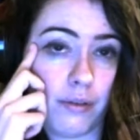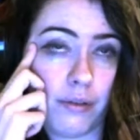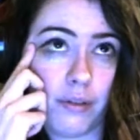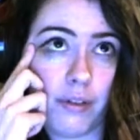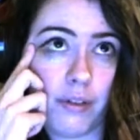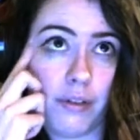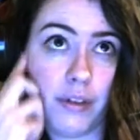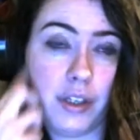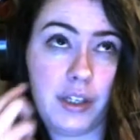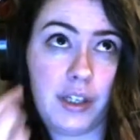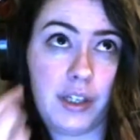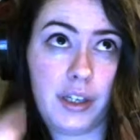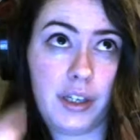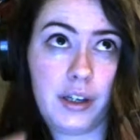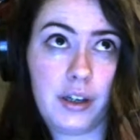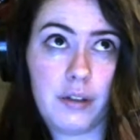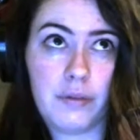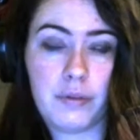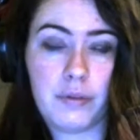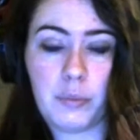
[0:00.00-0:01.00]
thinking
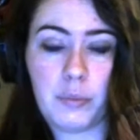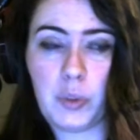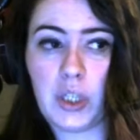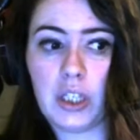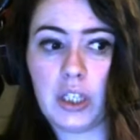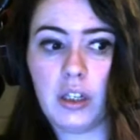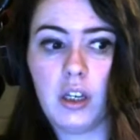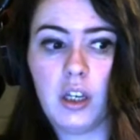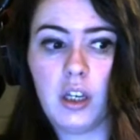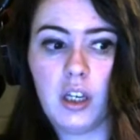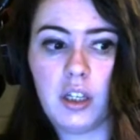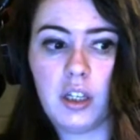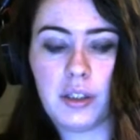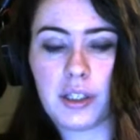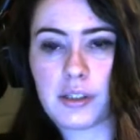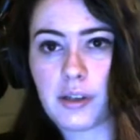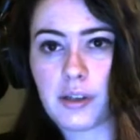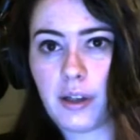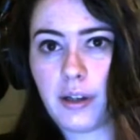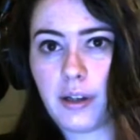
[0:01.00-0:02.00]
of, but
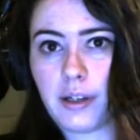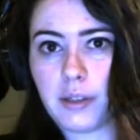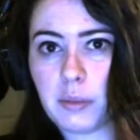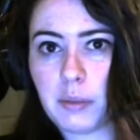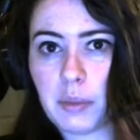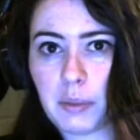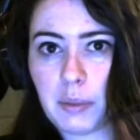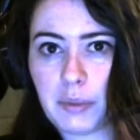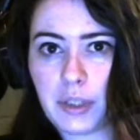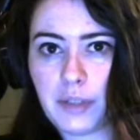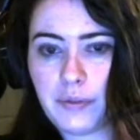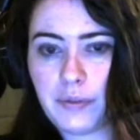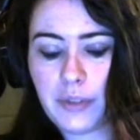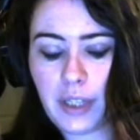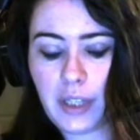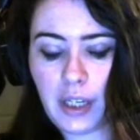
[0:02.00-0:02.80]
that's all I remember.